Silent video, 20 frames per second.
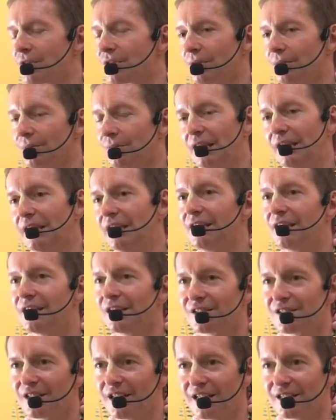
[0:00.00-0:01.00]
many
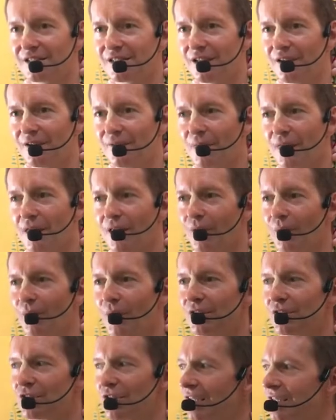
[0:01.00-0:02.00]
years later,
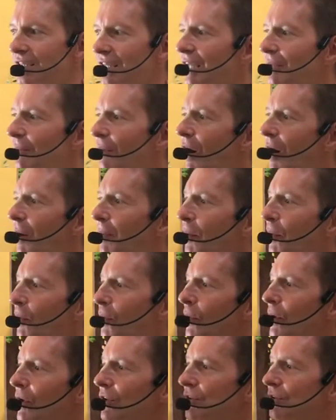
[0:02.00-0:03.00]
when Chaitanya
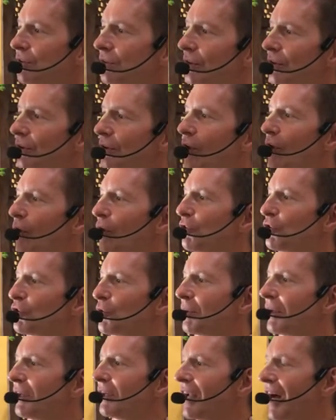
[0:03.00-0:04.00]
Mahaprabhu was going to
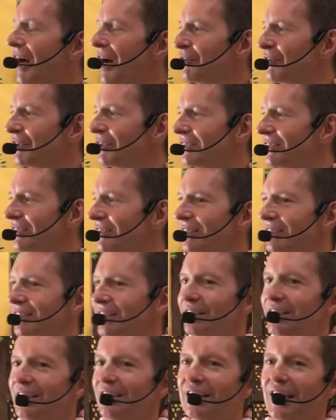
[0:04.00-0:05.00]
Vrindavan,
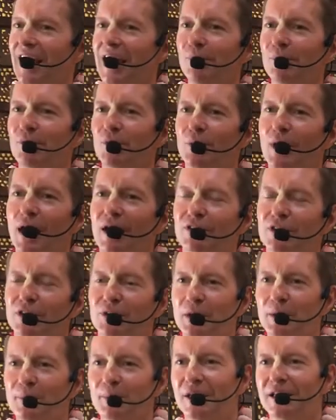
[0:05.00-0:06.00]
he came to
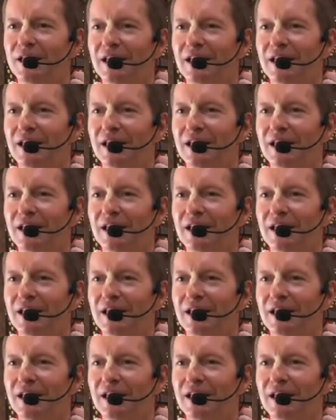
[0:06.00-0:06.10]
Navadvip and he